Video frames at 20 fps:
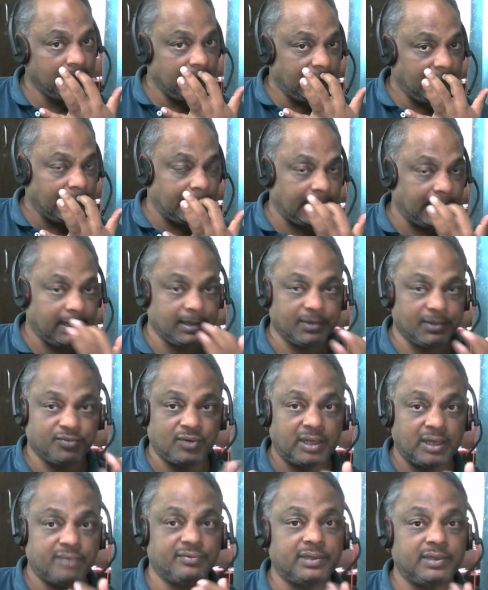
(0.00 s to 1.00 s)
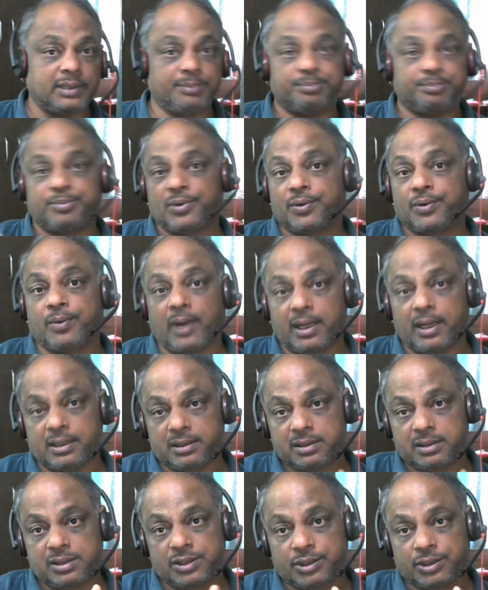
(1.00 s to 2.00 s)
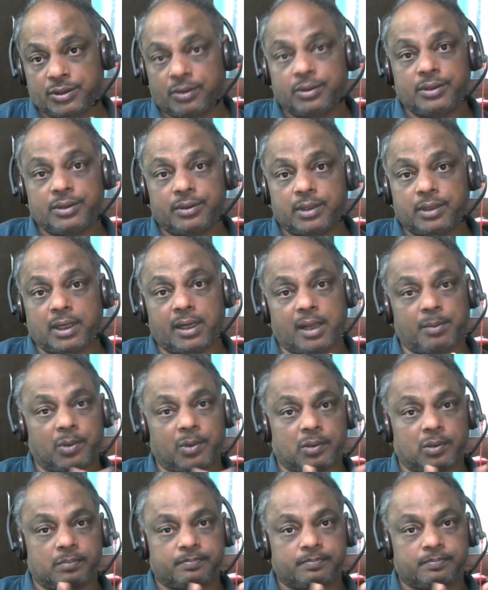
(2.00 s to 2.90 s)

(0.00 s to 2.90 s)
when we show you the demo.